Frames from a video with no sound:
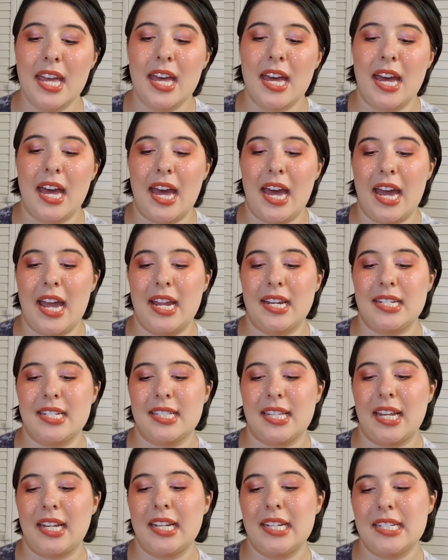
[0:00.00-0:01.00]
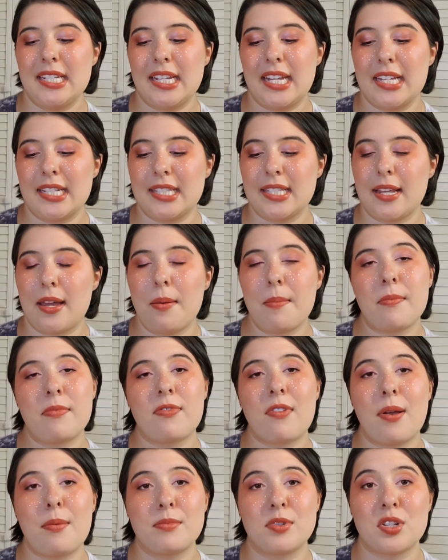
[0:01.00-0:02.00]
I decided to get some
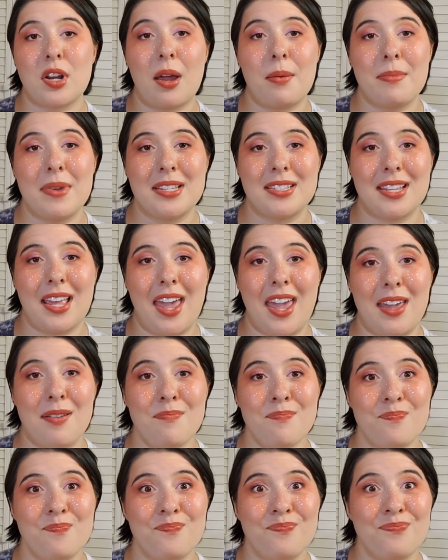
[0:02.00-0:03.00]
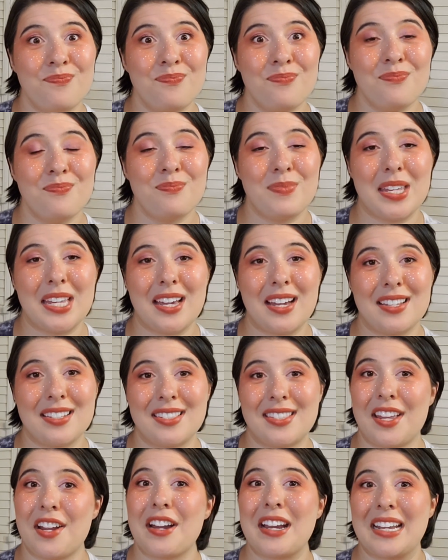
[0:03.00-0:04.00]
from Shop Miss A because
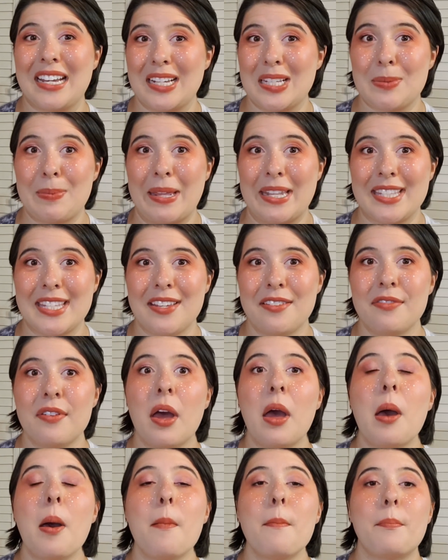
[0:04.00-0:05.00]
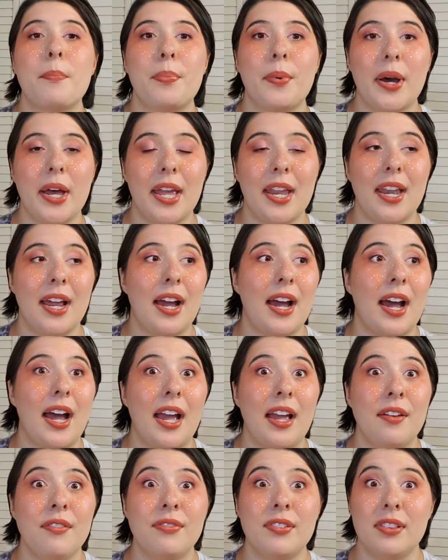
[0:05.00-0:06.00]
they're inexpensive, but
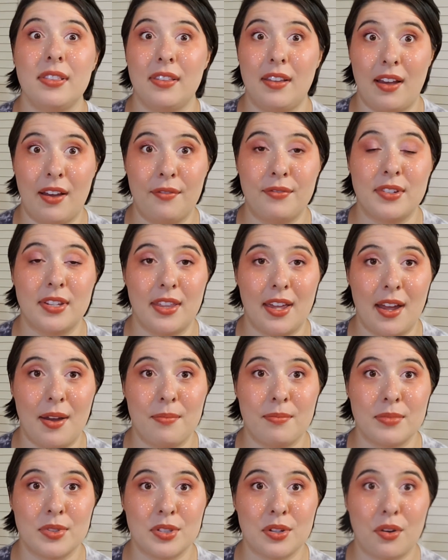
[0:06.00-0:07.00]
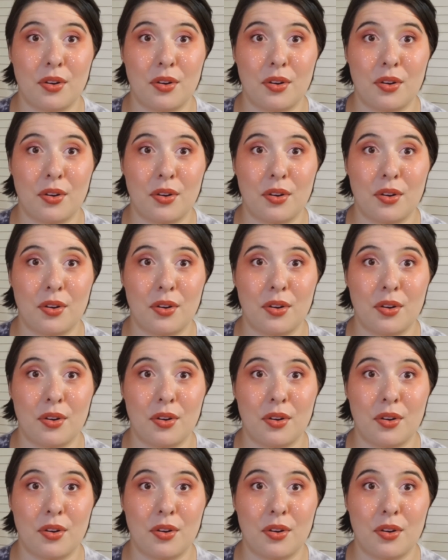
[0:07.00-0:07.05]
I've loved them so